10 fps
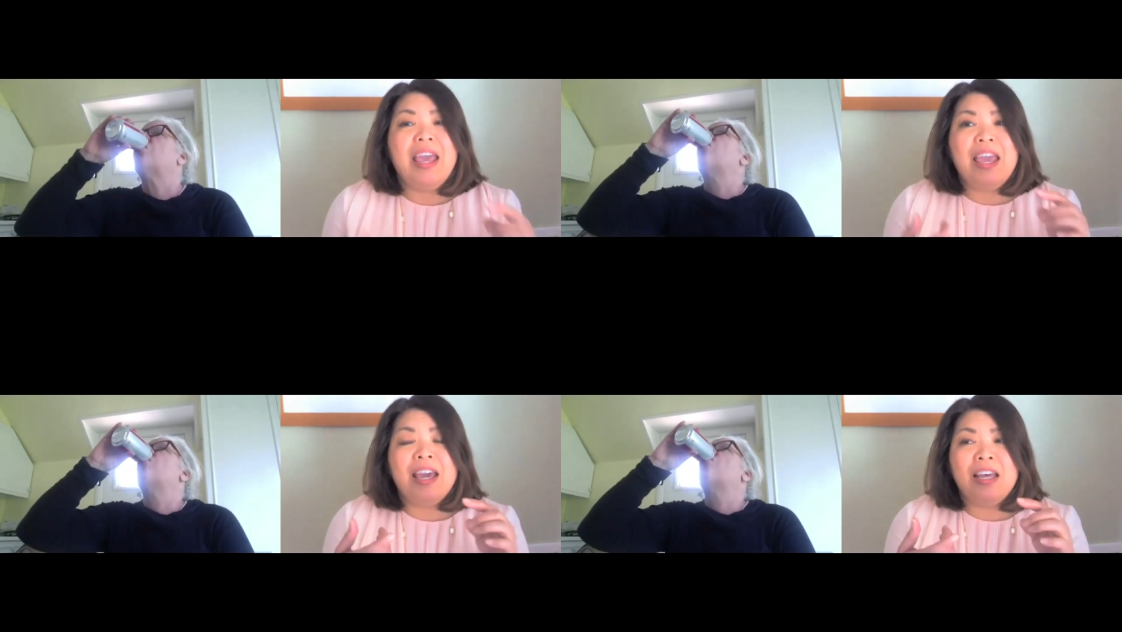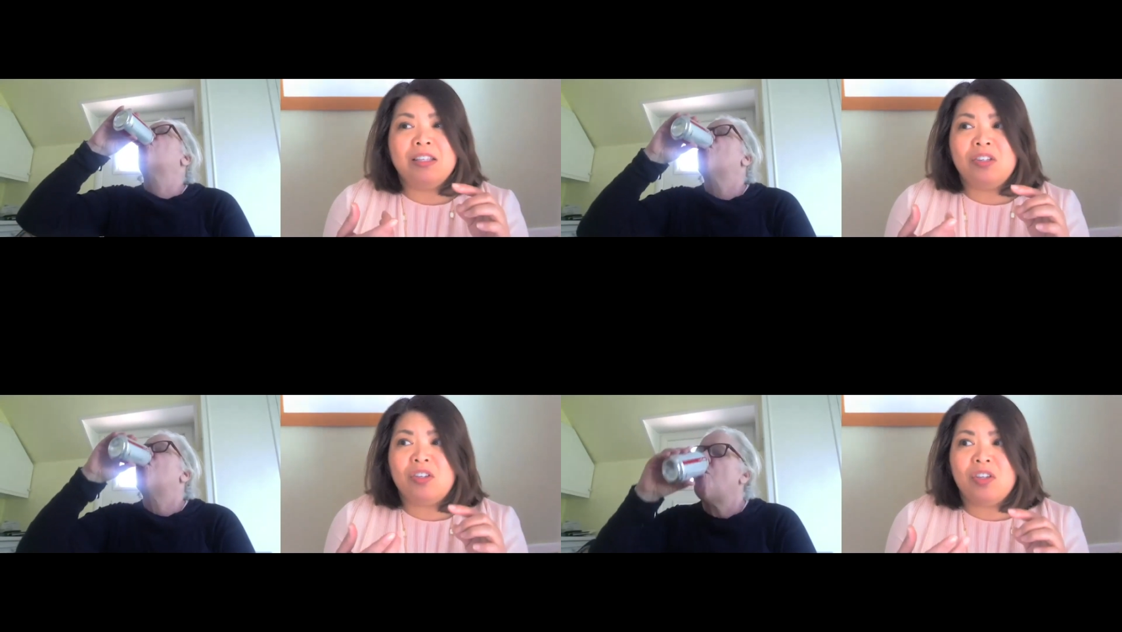
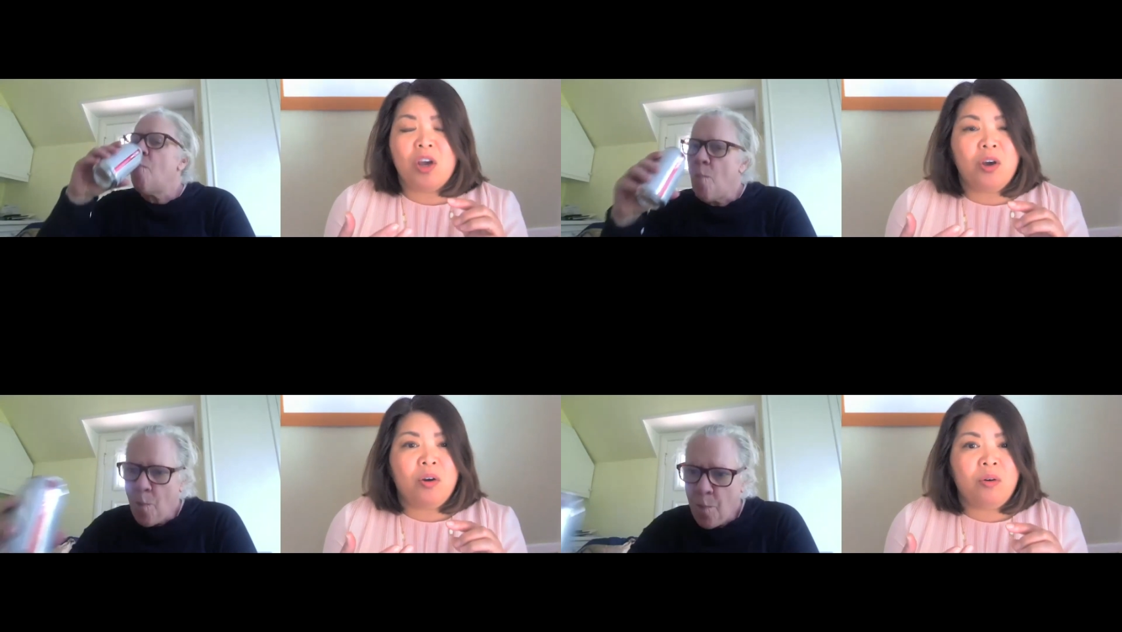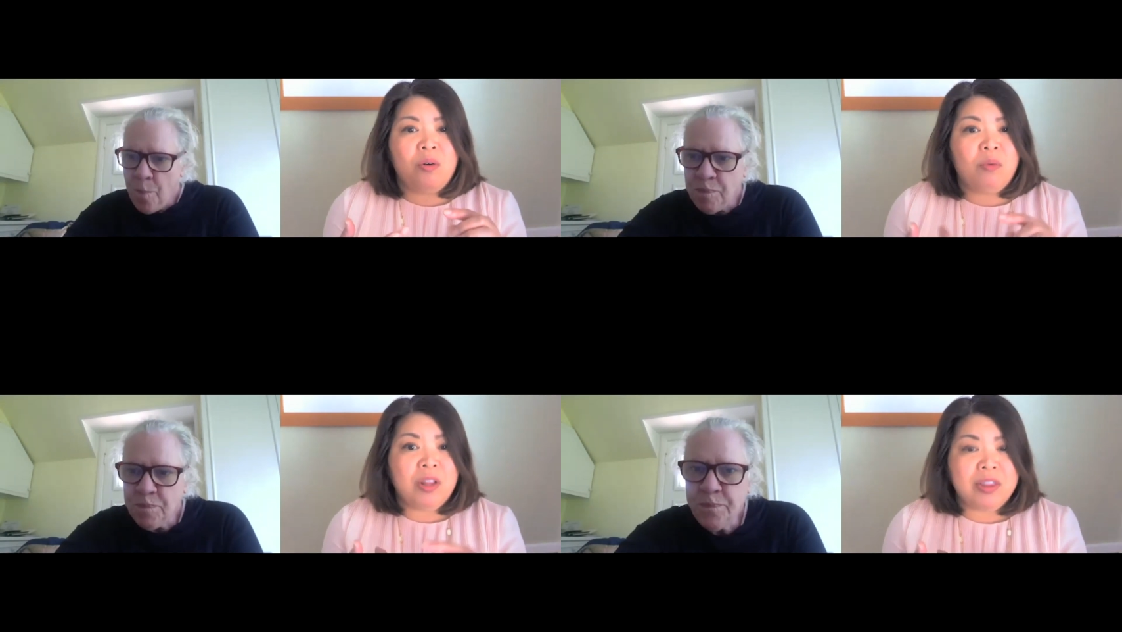Speaker 1: and
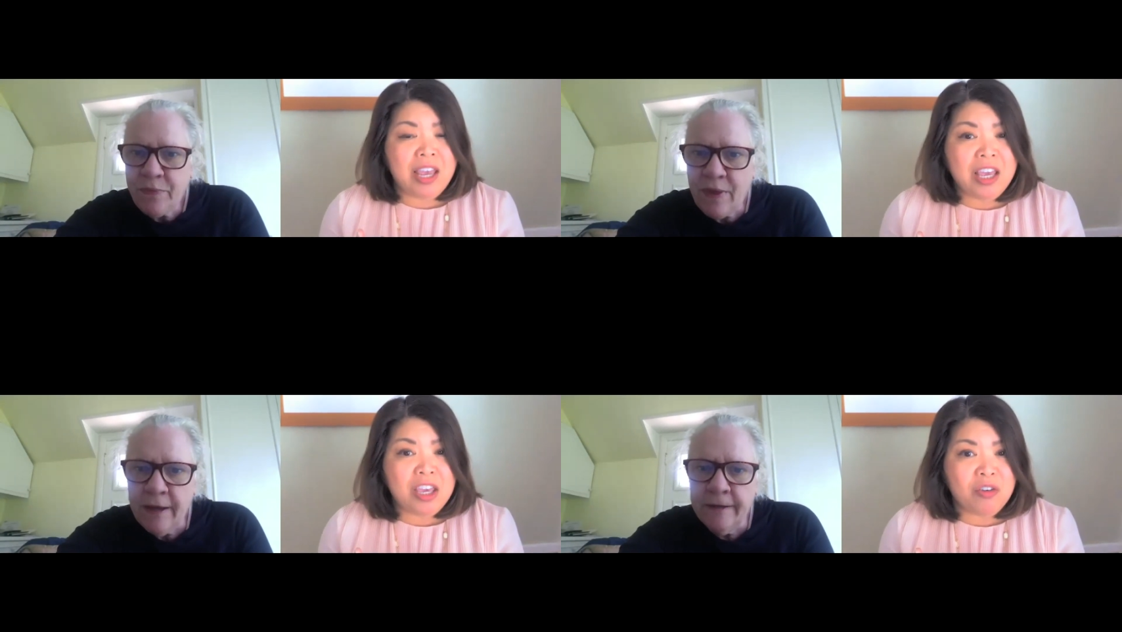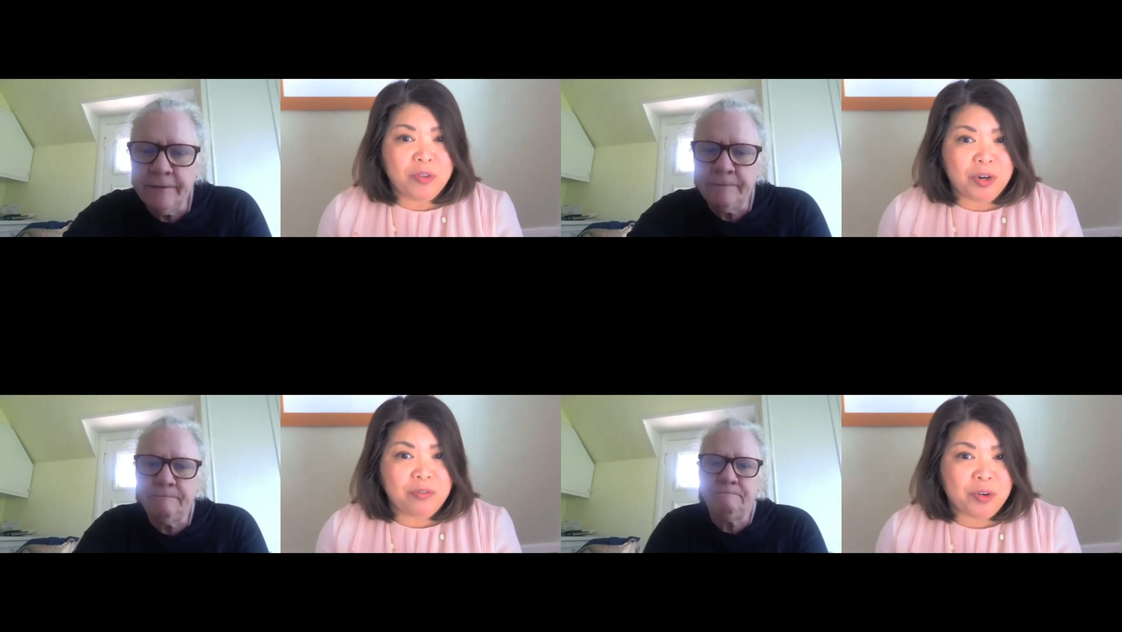so well thank you
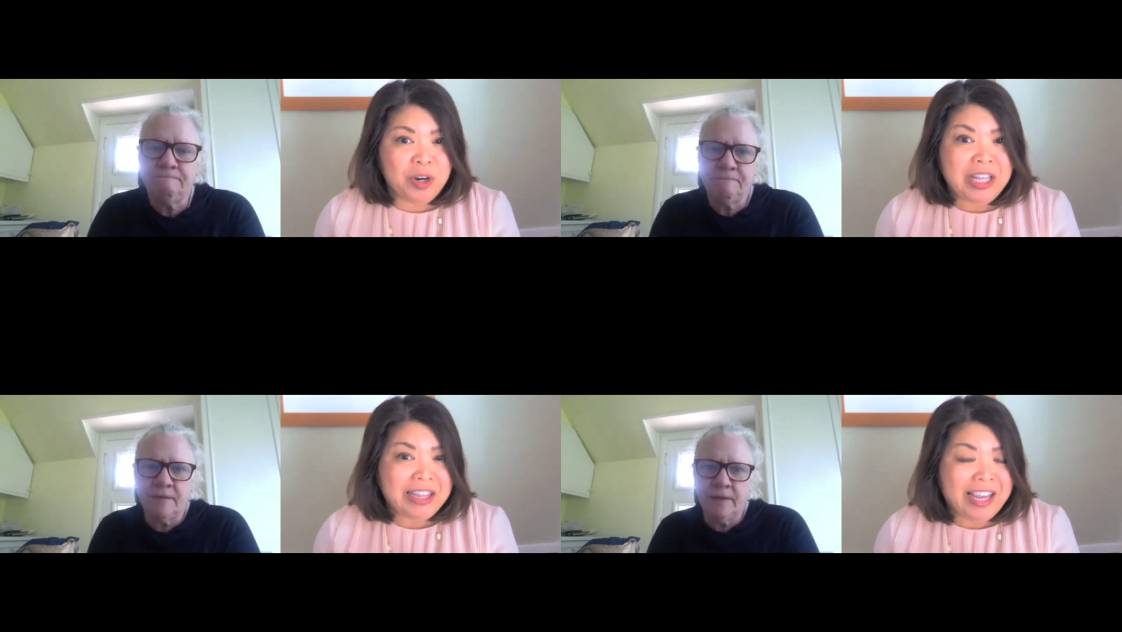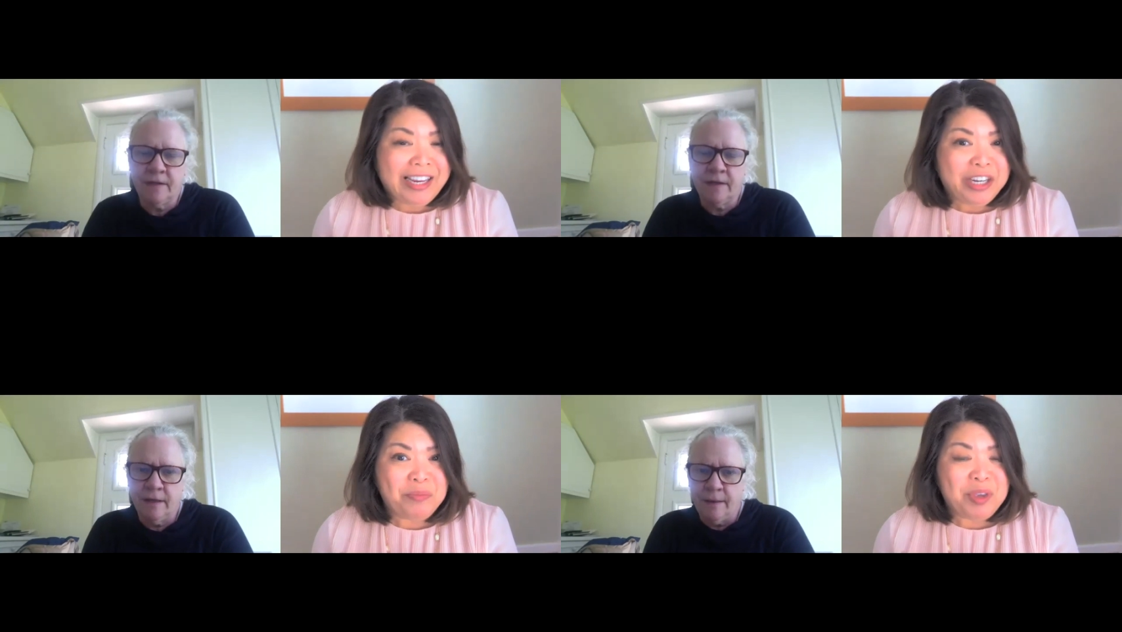for for
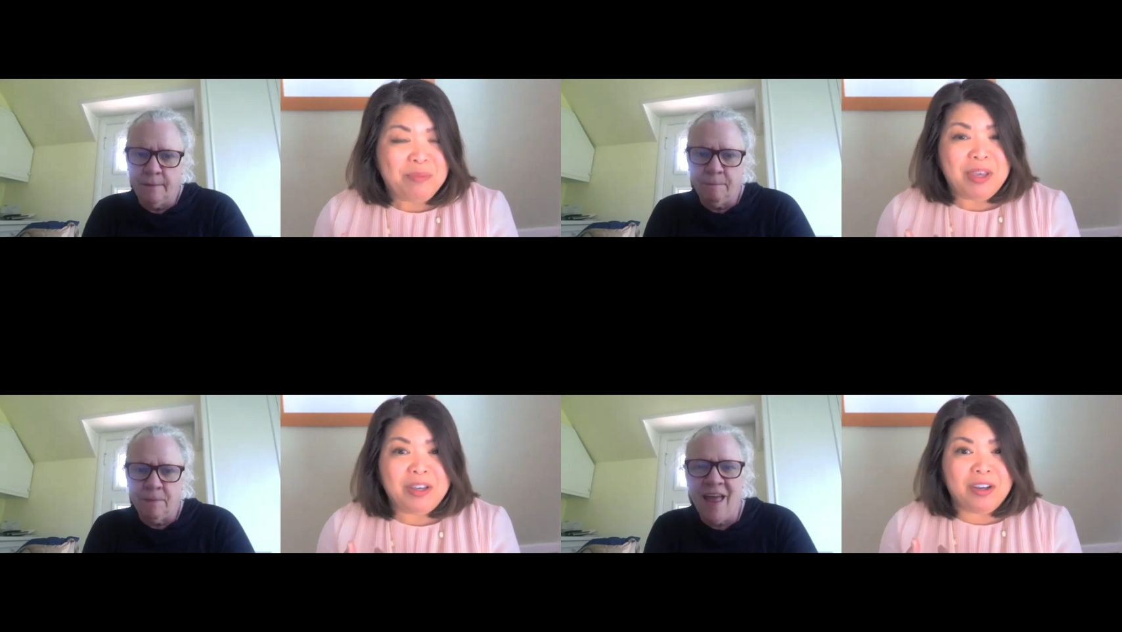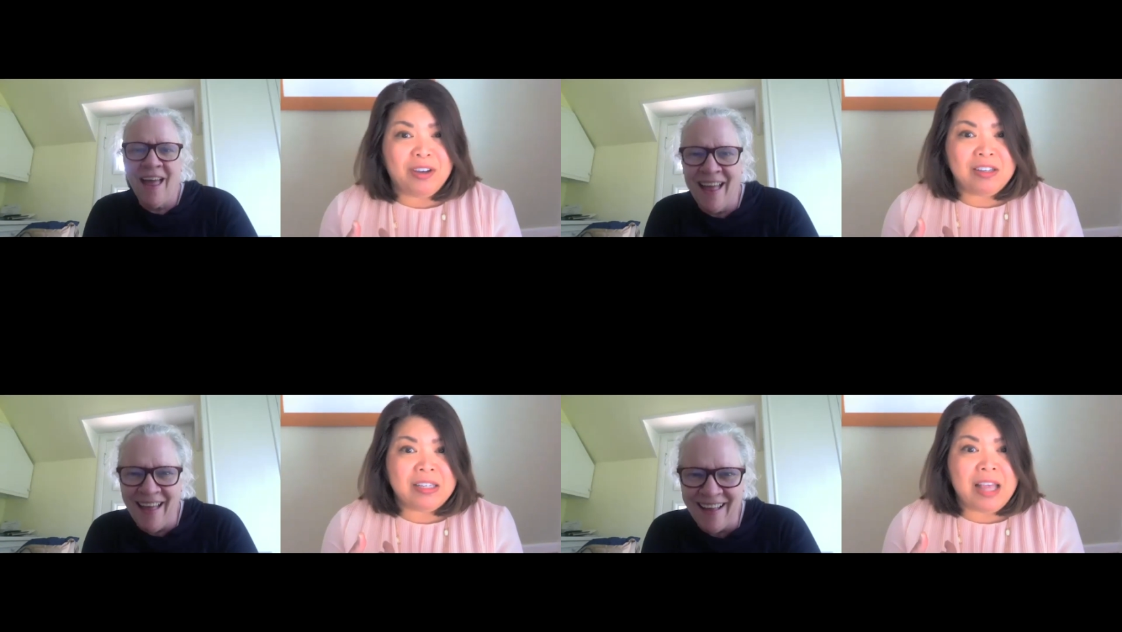enlightening me
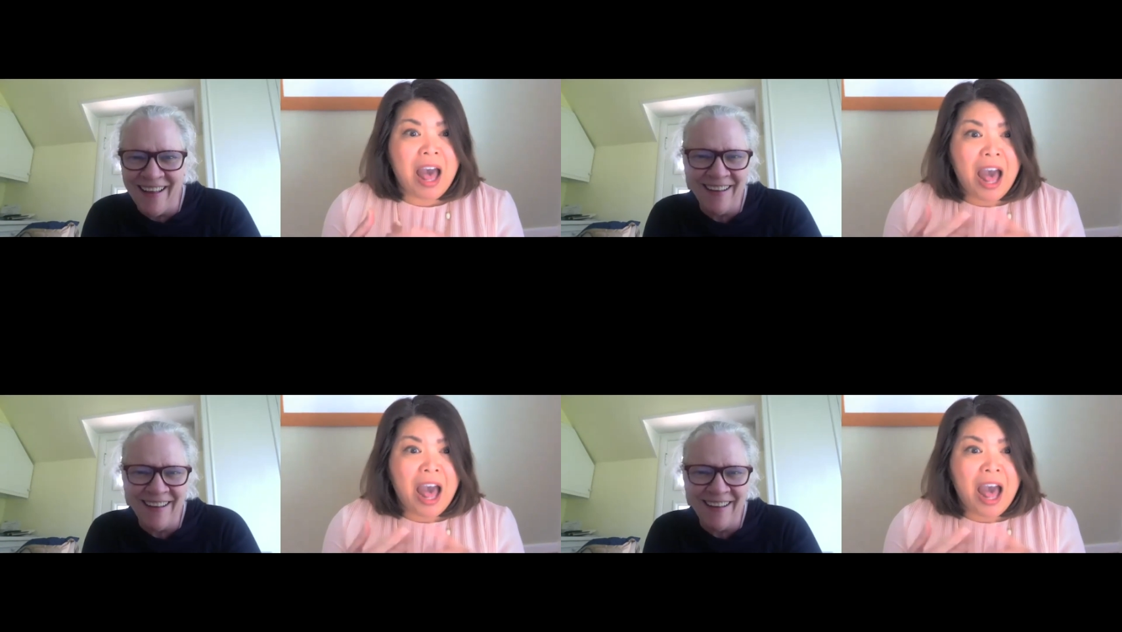because